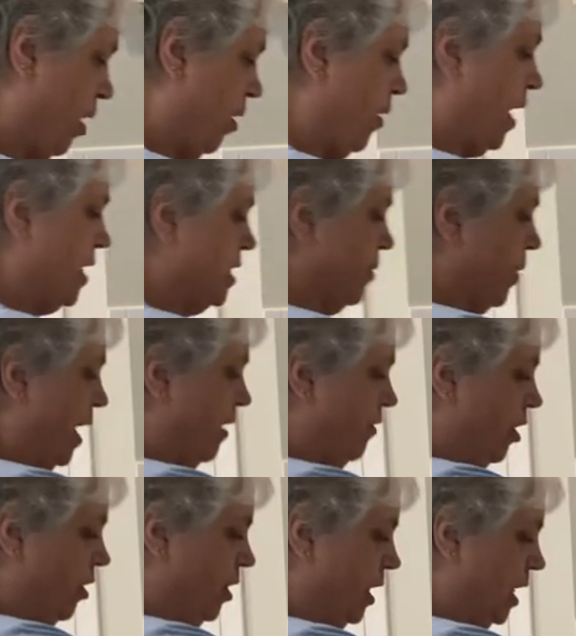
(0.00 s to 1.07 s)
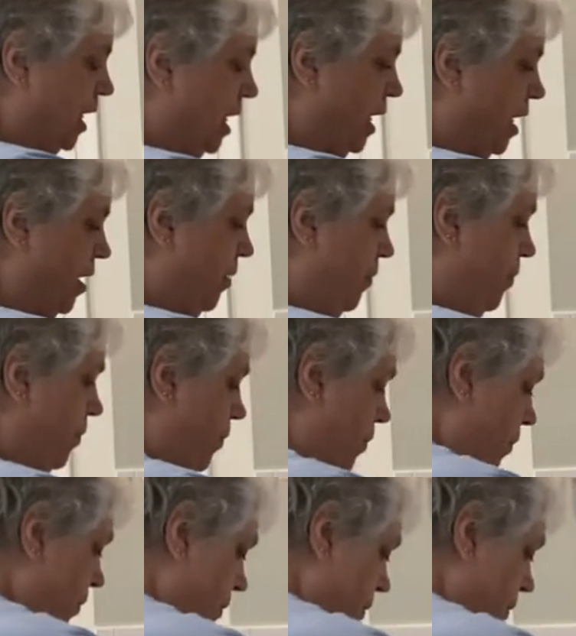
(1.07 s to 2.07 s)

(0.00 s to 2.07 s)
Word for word: Okay, so we have all the